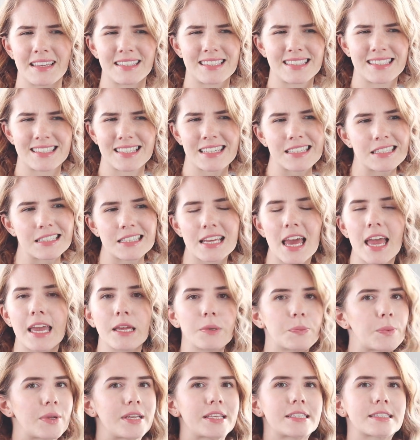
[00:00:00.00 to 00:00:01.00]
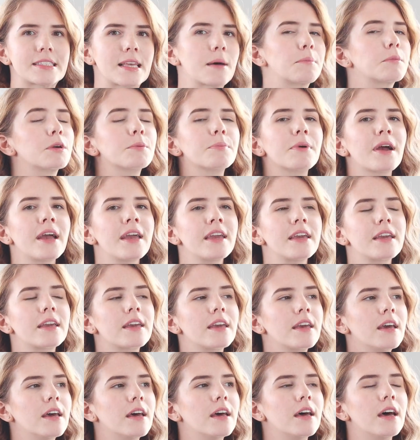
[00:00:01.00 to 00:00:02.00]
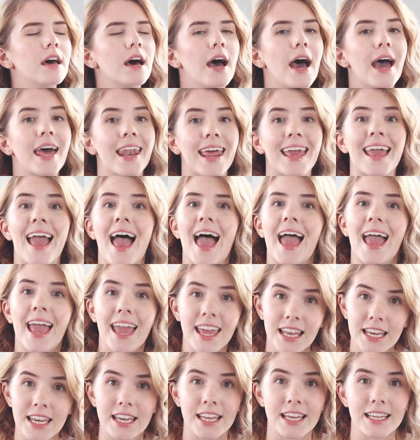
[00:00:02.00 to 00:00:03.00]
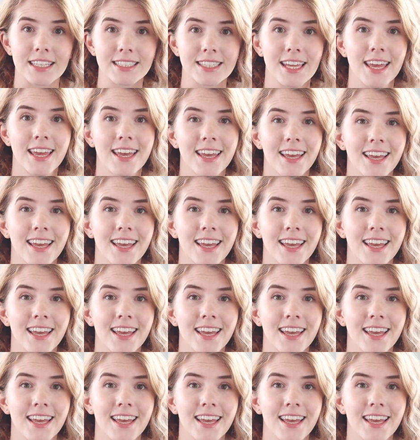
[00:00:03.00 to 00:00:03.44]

a six to eight week summer break. And I hated it.